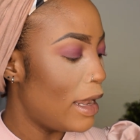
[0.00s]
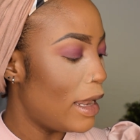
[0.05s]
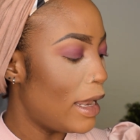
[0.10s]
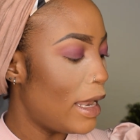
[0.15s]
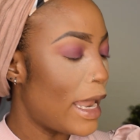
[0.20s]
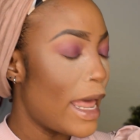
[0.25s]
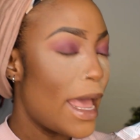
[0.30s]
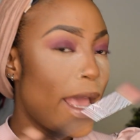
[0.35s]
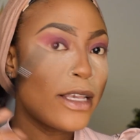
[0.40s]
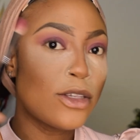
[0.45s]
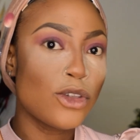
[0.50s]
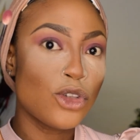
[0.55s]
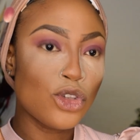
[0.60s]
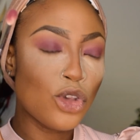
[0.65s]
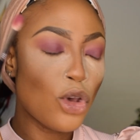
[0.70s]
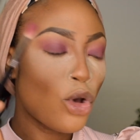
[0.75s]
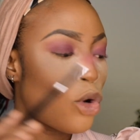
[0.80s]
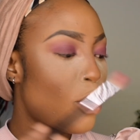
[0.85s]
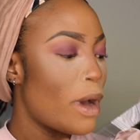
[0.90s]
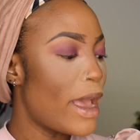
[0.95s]
like
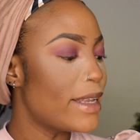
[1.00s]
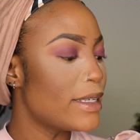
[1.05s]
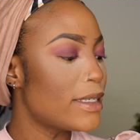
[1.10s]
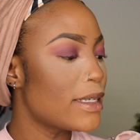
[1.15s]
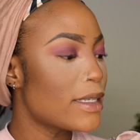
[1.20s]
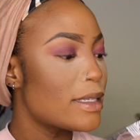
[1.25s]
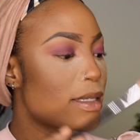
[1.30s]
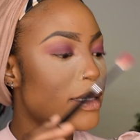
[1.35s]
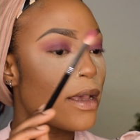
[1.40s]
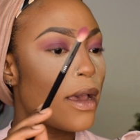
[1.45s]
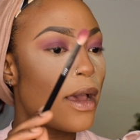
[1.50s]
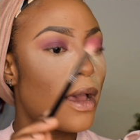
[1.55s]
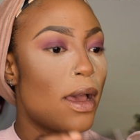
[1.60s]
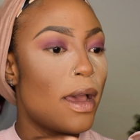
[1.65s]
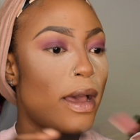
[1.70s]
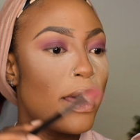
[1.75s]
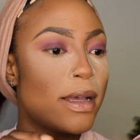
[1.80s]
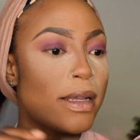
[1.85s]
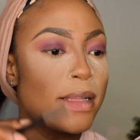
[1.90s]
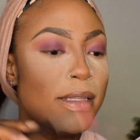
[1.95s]
so, and just
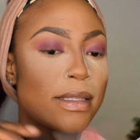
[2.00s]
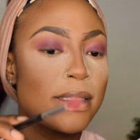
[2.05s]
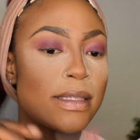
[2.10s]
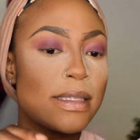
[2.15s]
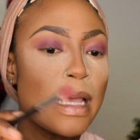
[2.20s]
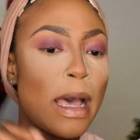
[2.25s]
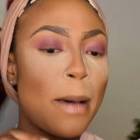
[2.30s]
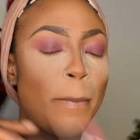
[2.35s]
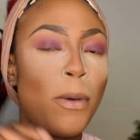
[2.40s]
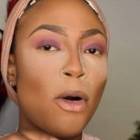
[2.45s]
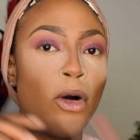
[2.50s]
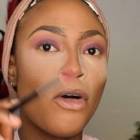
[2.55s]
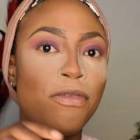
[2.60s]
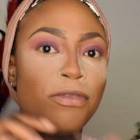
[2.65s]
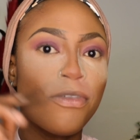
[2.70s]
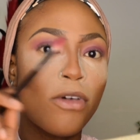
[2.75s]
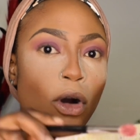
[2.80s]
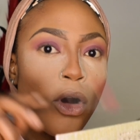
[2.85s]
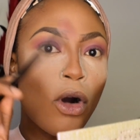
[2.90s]
tap off